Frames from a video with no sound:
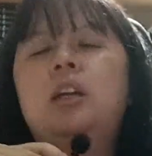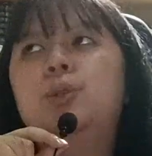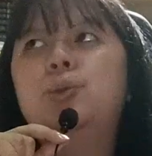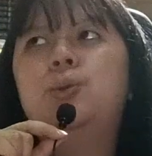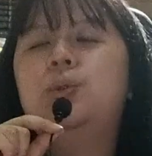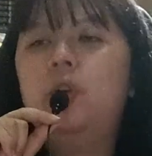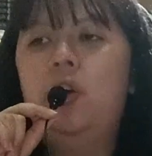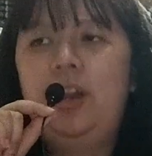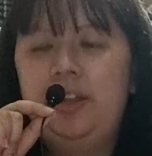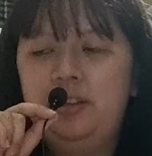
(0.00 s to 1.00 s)
to your
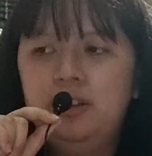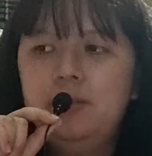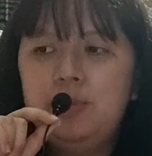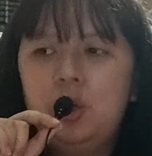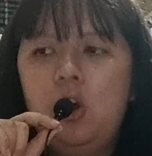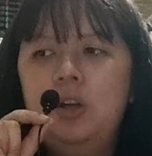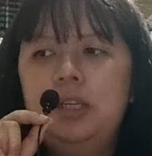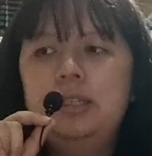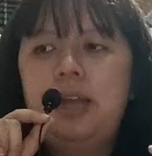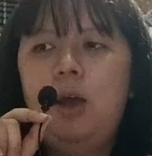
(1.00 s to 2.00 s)
letter
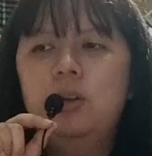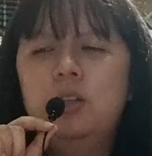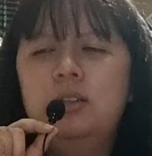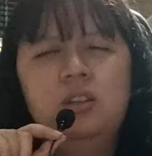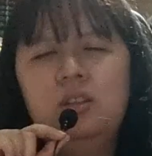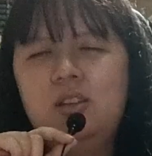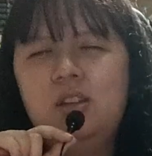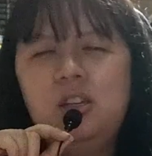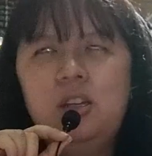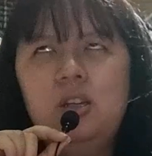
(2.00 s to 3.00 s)
because I was
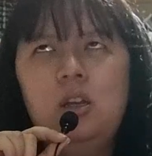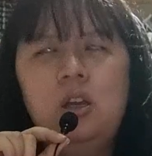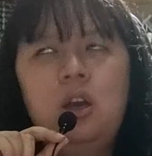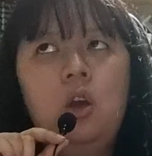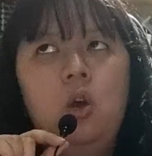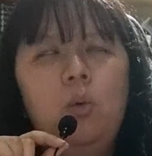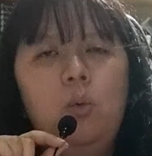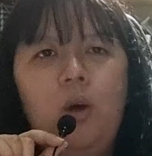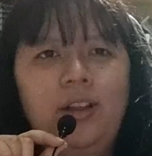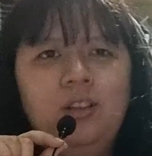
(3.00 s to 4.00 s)

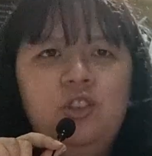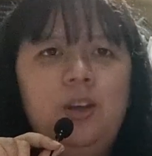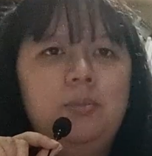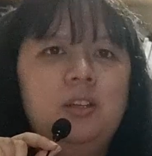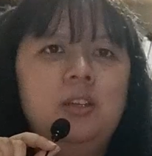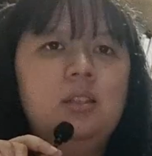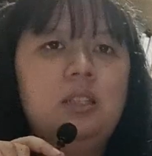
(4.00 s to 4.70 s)
31 chapters